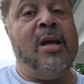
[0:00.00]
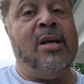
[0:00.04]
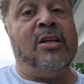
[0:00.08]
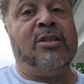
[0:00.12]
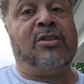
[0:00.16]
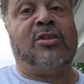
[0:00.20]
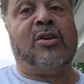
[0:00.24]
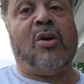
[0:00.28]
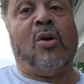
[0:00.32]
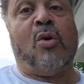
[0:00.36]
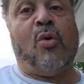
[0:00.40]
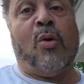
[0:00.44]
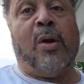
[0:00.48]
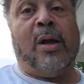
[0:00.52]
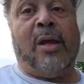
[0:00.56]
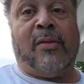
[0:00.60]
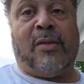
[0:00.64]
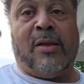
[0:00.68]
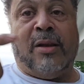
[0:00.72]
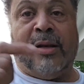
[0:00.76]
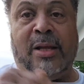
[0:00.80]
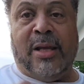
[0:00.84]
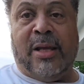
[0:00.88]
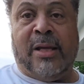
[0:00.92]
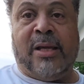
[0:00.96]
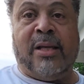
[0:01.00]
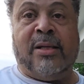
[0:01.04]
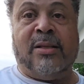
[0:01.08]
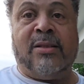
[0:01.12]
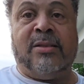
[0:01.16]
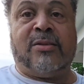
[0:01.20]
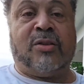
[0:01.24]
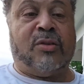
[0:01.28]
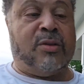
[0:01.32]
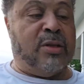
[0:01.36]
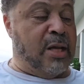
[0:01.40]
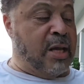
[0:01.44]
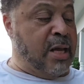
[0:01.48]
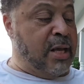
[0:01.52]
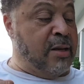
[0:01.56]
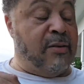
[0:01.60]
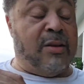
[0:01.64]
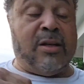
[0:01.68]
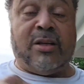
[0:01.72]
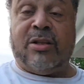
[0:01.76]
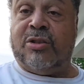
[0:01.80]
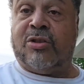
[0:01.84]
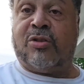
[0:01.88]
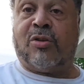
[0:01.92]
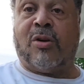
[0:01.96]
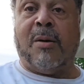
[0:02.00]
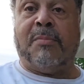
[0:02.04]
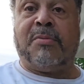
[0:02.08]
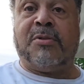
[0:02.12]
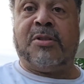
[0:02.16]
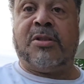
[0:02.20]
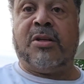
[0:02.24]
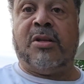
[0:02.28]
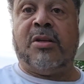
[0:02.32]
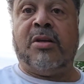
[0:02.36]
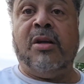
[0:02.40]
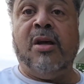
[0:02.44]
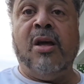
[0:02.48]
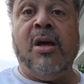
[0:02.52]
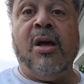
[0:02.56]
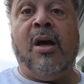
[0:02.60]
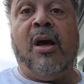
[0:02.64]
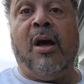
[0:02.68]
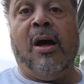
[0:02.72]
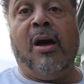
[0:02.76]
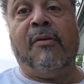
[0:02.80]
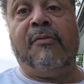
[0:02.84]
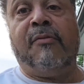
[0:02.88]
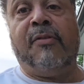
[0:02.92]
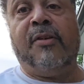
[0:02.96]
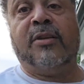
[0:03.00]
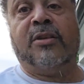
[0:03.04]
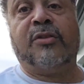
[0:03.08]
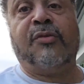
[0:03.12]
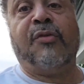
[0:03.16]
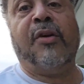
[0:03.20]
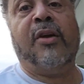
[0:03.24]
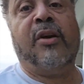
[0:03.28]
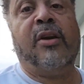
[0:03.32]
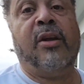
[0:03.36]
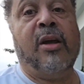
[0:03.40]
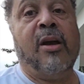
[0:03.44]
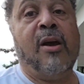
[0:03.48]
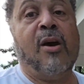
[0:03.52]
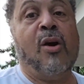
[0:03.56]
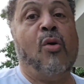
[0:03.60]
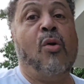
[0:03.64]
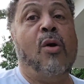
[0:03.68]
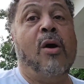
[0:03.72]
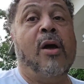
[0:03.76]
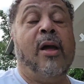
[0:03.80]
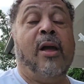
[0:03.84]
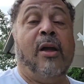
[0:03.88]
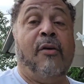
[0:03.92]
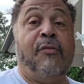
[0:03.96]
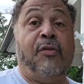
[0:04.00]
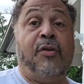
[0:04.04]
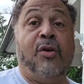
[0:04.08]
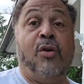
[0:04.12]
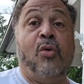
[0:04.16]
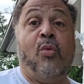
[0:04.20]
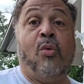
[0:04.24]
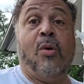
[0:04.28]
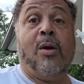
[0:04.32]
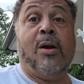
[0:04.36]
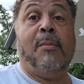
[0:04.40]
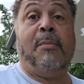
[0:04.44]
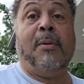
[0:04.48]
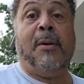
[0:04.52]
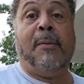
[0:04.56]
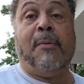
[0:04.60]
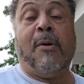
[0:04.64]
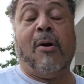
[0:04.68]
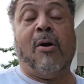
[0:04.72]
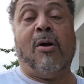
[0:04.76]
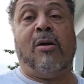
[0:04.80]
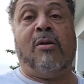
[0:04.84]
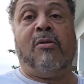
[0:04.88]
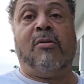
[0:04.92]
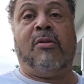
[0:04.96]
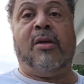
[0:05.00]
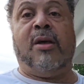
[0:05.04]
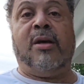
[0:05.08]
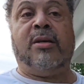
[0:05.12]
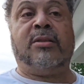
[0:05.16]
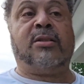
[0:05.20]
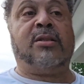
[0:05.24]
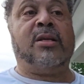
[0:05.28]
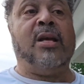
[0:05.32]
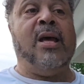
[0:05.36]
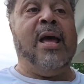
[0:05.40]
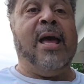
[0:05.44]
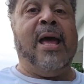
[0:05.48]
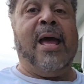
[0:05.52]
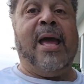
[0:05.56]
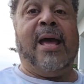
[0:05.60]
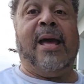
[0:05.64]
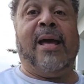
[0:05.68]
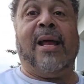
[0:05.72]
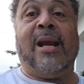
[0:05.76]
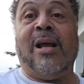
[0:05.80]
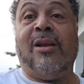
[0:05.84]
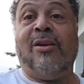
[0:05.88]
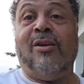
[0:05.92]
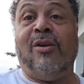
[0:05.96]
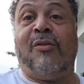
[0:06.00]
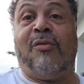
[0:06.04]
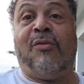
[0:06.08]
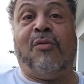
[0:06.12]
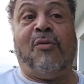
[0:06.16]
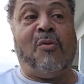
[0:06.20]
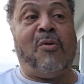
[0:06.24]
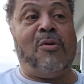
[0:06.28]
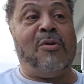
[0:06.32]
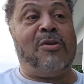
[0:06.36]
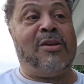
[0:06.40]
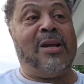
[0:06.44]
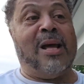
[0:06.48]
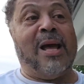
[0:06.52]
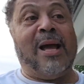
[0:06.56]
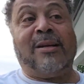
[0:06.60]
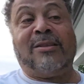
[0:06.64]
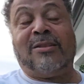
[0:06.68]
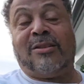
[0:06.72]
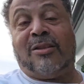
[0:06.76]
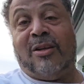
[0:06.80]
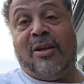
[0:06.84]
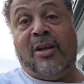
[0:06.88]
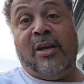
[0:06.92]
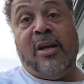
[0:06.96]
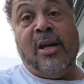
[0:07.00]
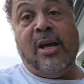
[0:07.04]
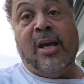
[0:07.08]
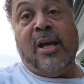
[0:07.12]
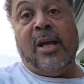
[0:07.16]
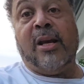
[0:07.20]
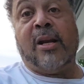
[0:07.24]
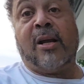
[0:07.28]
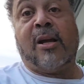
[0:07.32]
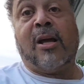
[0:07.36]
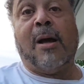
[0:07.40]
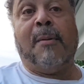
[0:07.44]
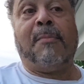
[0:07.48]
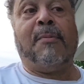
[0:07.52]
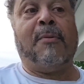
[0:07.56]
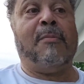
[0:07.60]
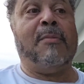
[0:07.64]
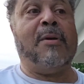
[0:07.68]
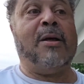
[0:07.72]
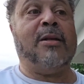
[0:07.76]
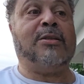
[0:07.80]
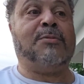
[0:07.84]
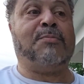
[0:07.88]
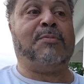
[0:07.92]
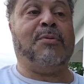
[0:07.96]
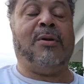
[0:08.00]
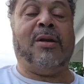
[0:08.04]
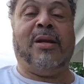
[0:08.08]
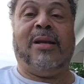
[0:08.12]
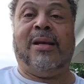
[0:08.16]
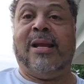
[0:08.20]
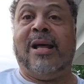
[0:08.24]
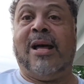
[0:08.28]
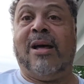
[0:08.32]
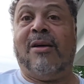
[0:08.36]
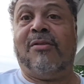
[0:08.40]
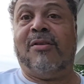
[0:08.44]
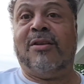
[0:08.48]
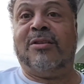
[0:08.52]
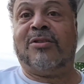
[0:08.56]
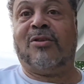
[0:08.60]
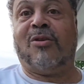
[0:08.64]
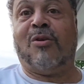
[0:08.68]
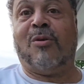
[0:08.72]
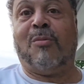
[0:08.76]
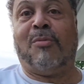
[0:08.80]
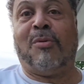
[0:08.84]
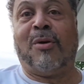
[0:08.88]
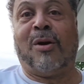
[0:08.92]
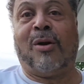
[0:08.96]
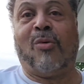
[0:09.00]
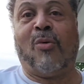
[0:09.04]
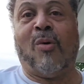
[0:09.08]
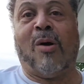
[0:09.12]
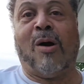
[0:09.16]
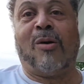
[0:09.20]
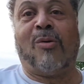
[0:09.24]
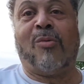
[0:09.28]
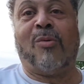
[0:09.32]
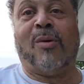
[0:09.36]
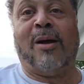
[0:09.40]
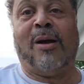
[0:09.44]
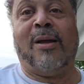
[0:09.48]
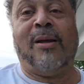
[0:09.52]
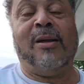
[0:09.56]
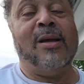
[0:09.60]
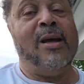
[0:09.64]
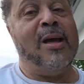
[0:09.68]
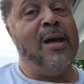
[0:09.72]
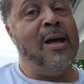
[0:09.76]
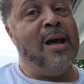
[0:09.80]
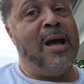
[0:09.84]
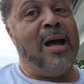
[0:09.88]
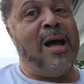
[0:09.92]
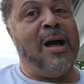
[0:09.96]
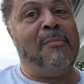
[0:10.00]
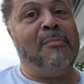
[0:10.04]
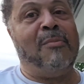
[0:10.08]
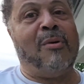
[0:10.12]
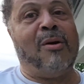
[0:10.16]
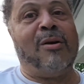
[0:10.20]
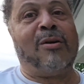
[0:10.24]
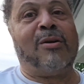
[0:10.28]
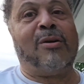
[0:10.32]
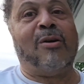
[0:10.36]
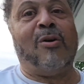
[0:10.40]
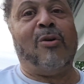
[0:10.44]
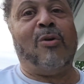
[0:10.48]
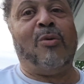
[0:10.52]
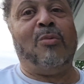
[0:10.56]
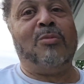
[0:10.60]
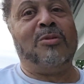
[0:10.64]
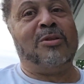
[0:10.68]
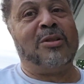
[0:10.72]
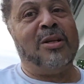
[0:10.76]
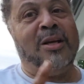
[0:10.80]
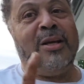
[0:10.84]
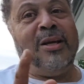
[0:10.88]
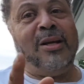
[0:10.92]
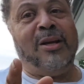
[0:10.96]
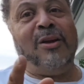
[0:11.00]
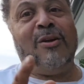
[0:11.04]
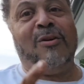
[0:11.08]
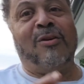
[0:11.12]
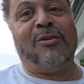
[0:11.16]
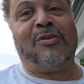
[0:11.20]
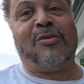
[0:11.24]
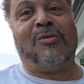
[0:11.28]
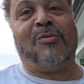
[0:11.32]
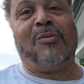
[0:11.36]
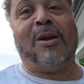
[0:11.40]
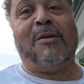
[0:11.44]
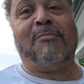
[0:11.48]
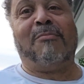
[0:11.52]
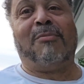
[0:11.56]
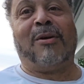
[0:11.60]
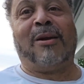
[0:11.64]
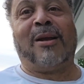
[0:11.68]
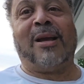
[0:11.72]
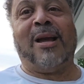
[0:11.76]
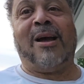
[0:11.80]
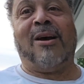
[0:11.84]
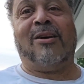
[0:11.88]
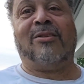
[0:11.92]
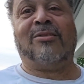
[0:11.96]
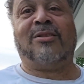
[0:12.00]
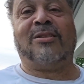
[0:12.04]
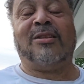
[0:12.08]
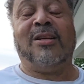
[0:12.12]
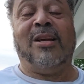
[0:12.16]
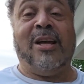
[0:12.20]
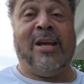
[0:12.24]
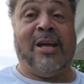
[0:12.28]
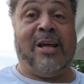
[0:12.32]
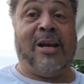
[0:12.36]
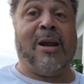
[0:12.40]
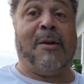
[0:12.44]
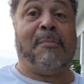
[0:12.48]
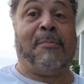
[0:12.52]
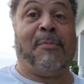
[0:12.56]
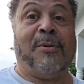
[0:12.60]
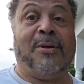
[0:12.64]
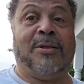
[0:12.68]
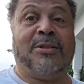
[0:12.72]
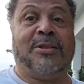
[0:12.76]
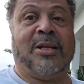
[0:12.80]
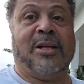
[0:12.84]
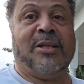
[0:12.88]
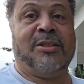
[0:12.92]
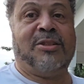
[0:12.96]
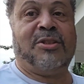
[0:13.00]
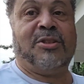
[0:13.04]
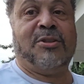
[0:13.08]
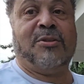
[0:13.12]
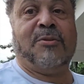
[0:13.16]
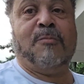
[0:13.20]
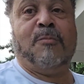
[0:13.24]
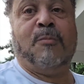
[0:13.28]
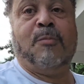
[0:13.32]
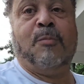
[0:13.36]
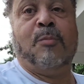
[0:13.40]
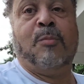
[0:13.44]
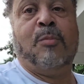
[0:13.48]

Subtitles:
So in the link in the description of this video, if you want to be part of this, and I look forward to actually in a couple months putting down this whole brick walkway. I'm Mark Holmes here at the Red Brick House, and I appreciate you.